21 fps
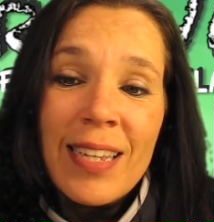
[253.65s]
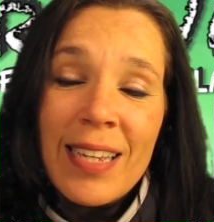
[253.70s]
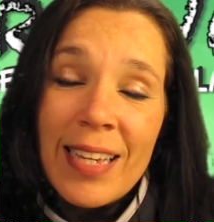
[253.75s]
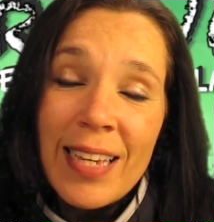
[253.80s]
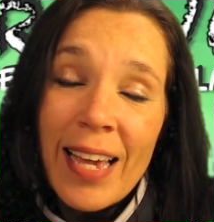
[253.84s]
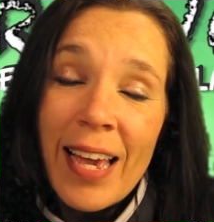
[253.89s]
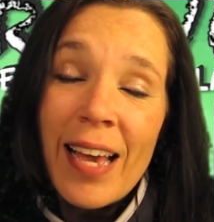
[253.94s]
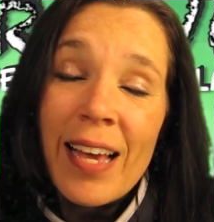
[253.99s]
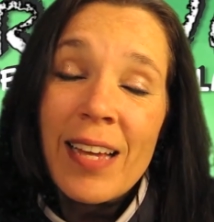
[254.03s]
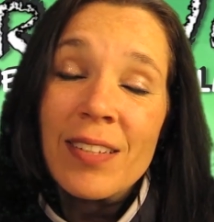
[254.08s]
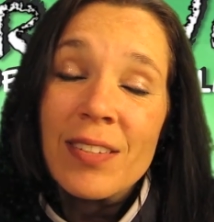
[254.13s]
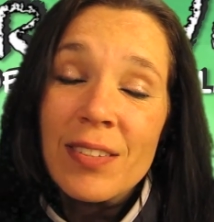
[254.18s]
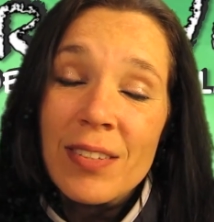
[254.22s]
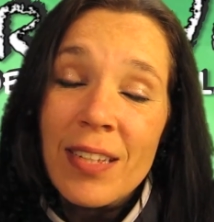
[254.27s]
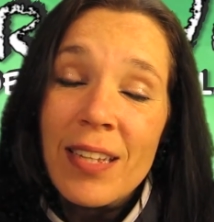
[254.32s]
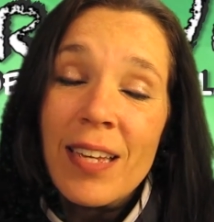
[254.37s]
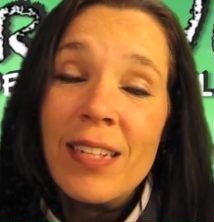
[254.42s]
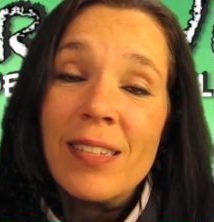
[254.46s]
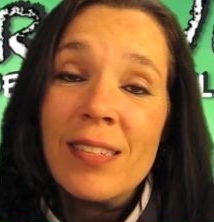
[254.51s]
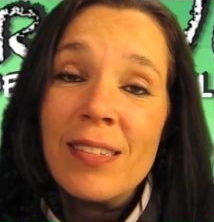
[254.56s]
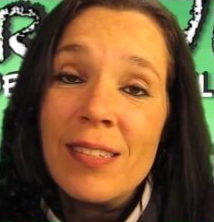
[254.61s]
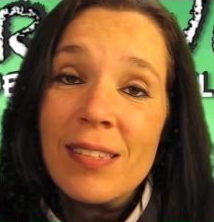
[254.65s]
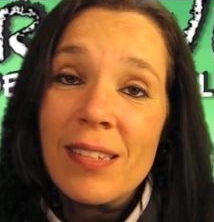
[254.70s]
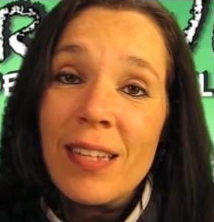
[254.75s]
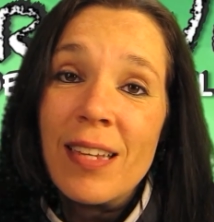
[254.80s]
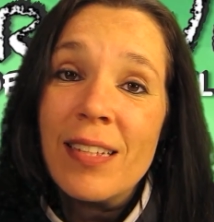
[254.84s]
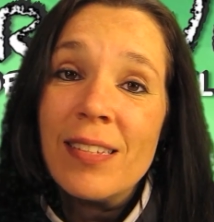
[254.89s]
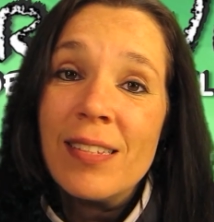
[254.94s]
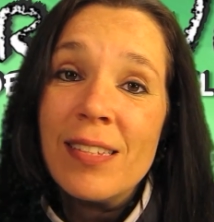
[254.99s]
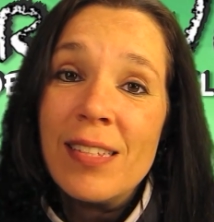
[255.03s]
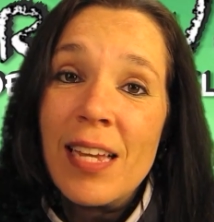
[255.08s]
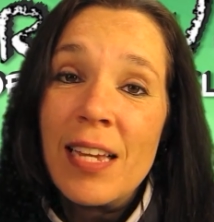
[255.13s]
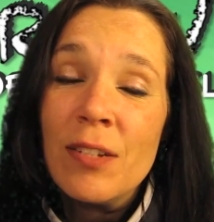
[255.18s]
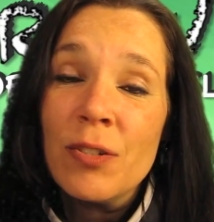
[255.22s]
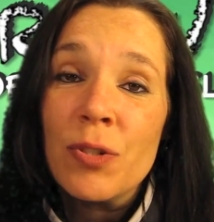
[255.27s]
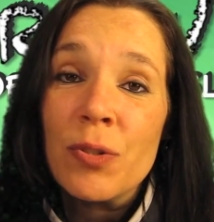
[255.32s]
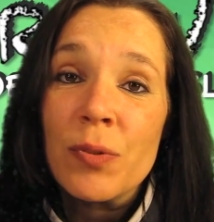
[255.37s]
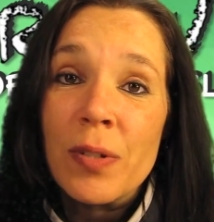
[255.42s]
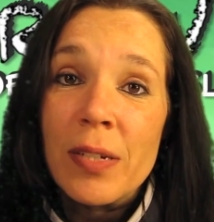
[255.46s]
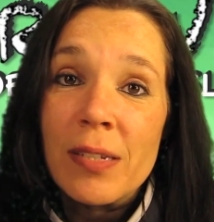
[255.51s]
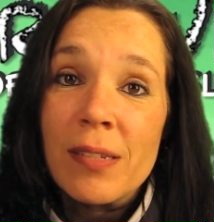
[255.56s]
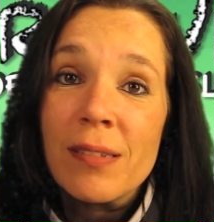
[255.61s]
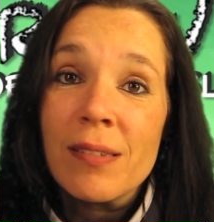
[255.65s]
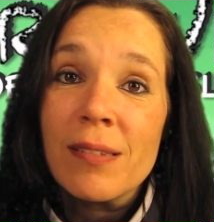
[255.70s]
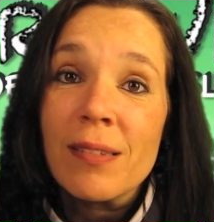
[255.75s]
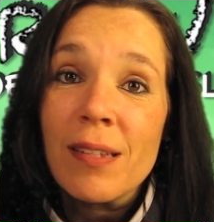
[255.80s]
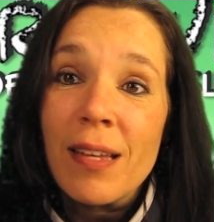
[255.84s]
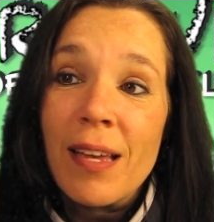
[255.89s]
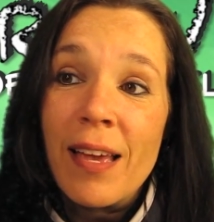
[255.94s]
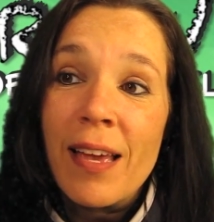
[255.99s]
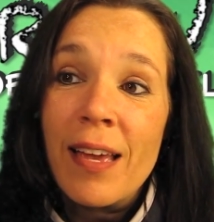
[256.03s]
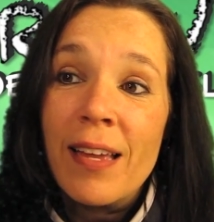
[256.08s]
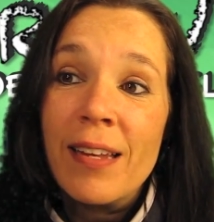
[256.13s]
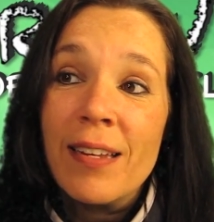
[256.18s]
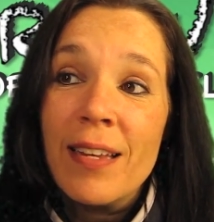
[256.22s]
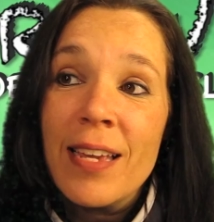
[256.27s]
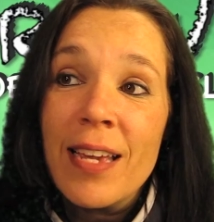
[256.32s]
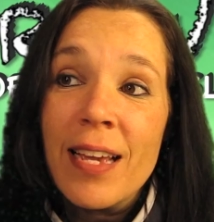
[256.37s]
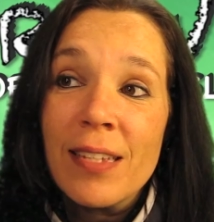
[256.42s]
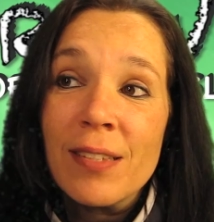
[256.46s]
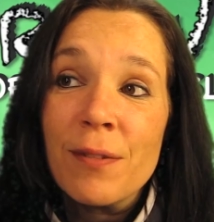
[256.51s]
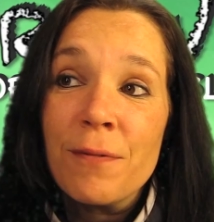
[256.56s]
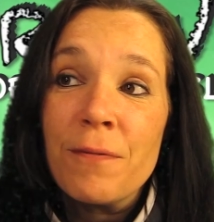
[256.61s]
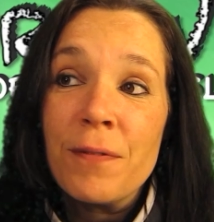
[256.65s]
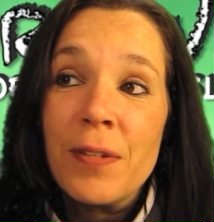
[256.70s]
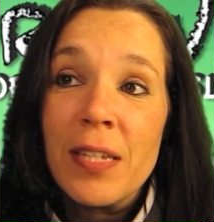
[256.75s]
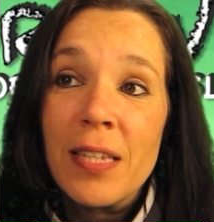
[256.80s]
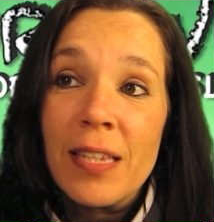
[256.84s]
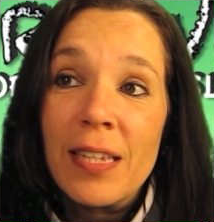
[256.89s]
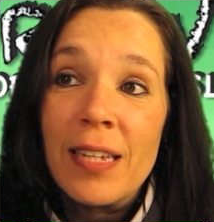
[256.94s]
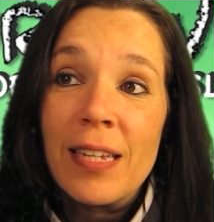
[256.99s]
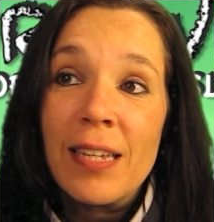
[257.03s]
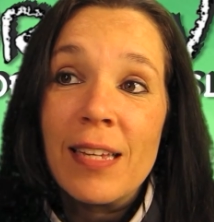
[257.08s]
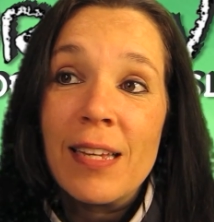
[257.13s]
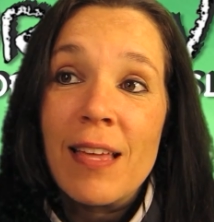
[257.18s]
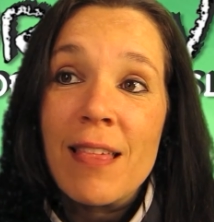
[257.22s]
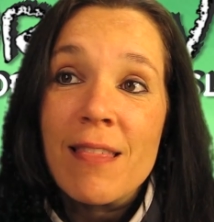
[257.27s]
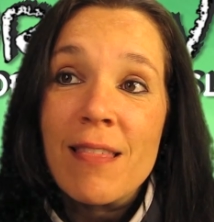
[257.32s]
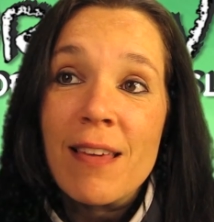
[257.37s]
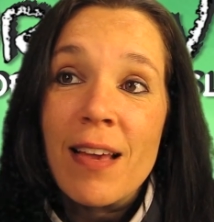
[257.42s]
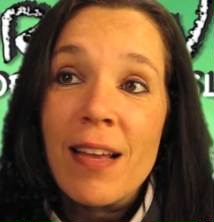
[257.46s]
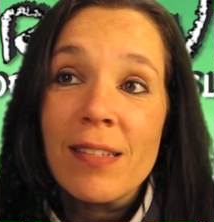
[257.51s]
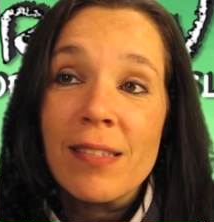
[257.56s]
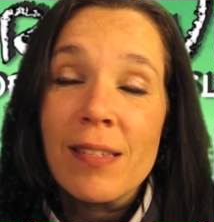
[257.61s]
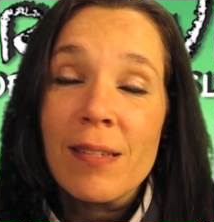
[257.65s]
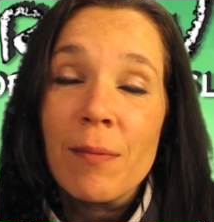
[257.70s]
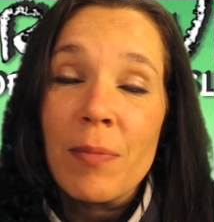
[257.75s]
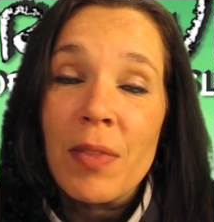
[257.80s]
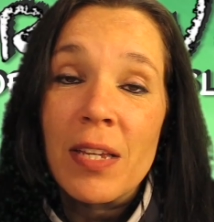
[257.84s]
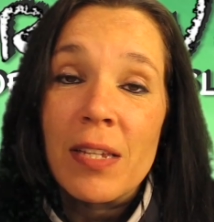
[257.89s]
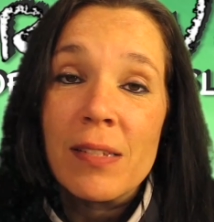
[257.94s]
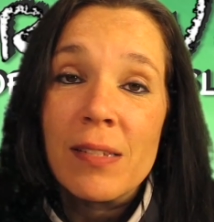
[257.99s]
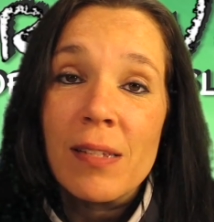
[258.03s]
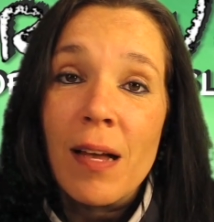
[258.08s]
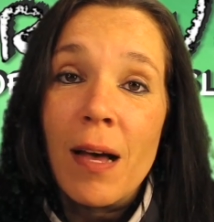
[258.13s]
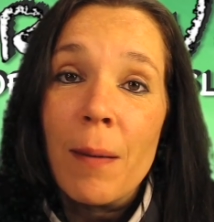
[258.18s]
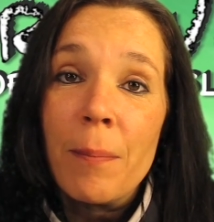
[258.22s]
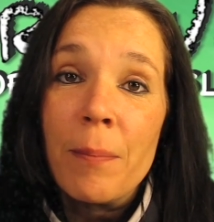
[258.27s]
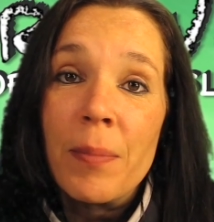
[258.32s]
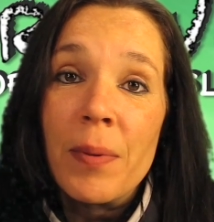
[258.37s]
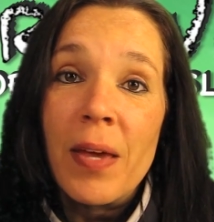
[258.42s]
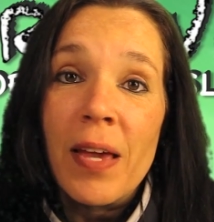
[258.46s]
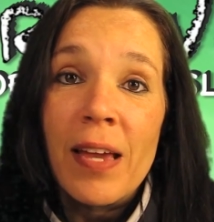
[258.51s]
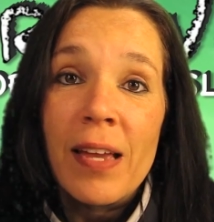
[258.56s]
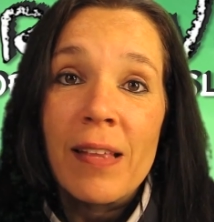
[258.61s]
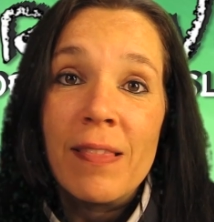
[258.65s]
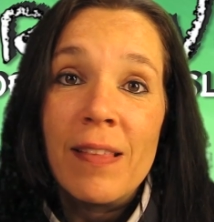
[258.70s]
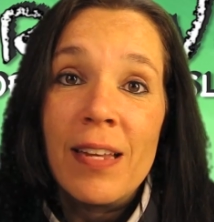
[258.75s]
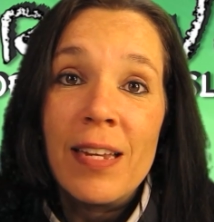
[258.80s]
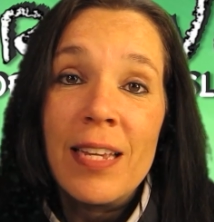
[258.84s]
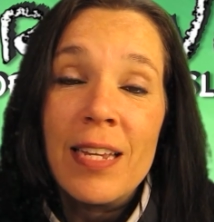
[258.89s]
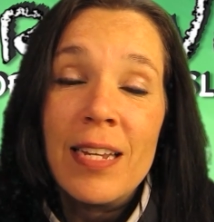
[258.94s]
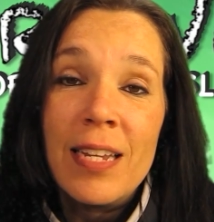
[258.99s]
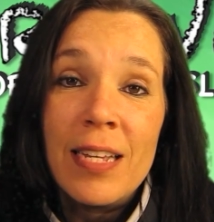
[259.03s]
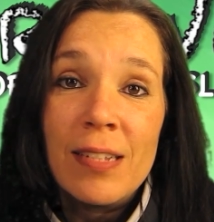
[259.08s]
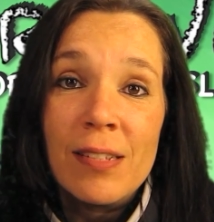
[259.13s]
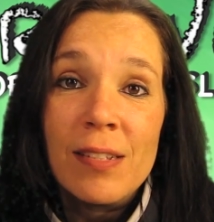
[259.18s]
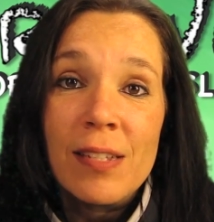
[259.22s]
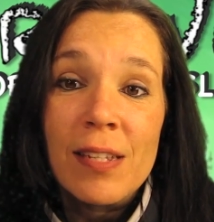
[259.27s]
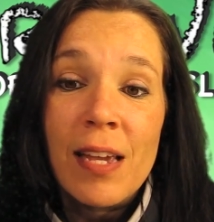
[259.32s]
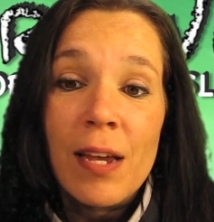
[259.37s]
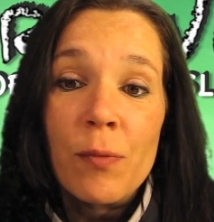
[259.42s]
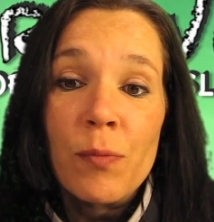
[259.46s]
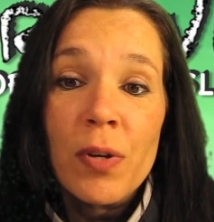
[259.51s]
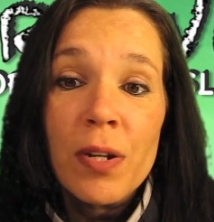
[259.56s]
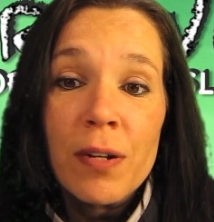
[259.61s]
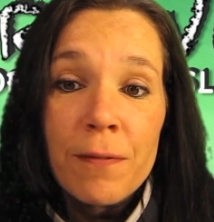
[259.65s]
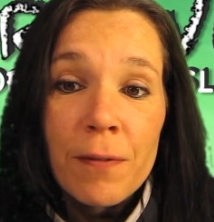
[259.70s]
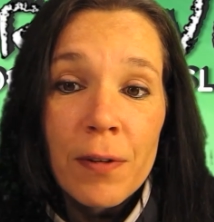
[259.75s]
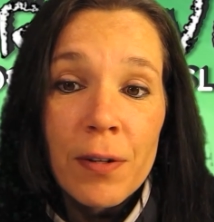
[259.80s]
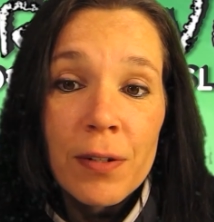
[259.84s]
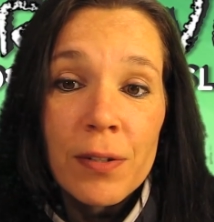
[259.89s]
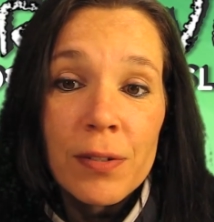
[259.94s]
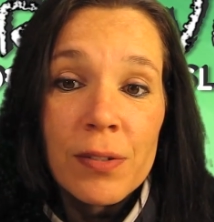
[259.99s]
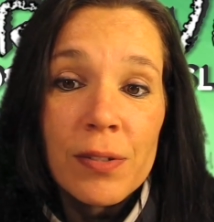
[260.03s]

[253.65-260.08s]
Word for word: yeah, it's it's dangerous, and he has a feeling that something is up and that he needs to get rid of her.